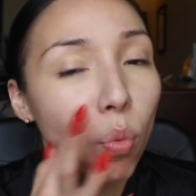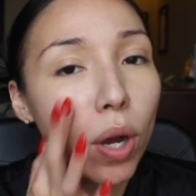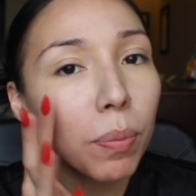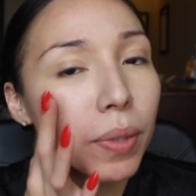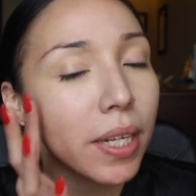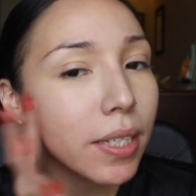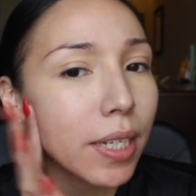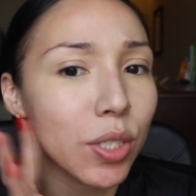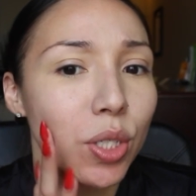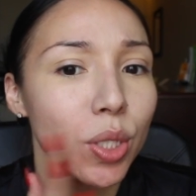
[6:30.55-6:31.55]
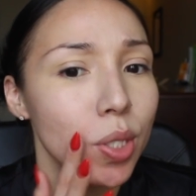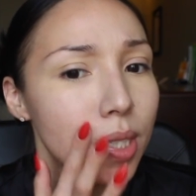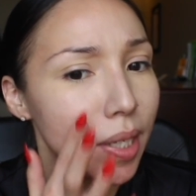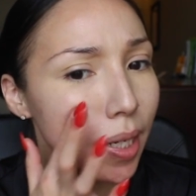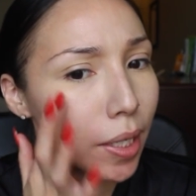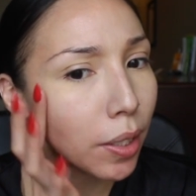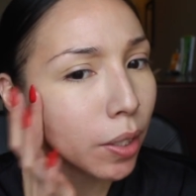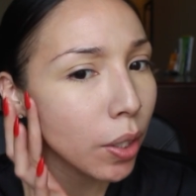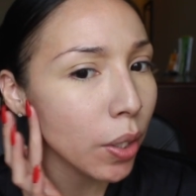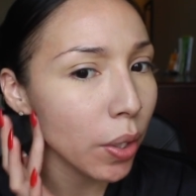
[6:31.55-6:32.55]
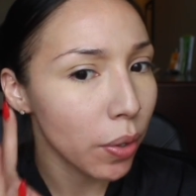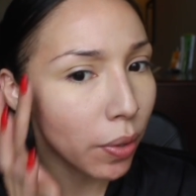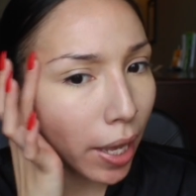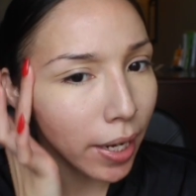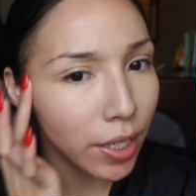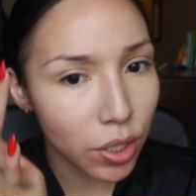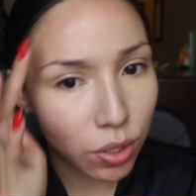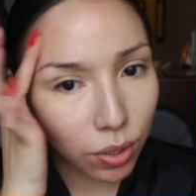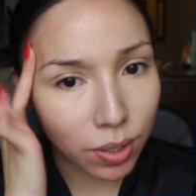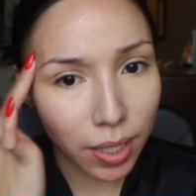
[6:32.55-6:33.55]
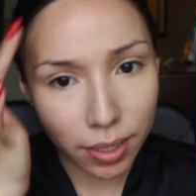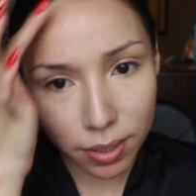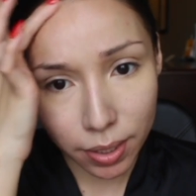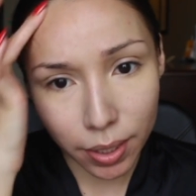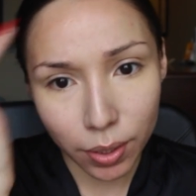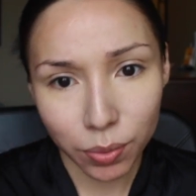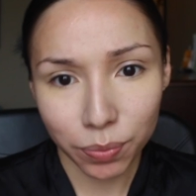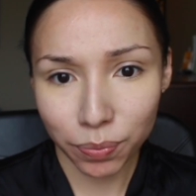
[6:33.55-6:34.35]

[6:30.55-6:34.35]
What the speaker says: well blended into your skin that it just looks like skin.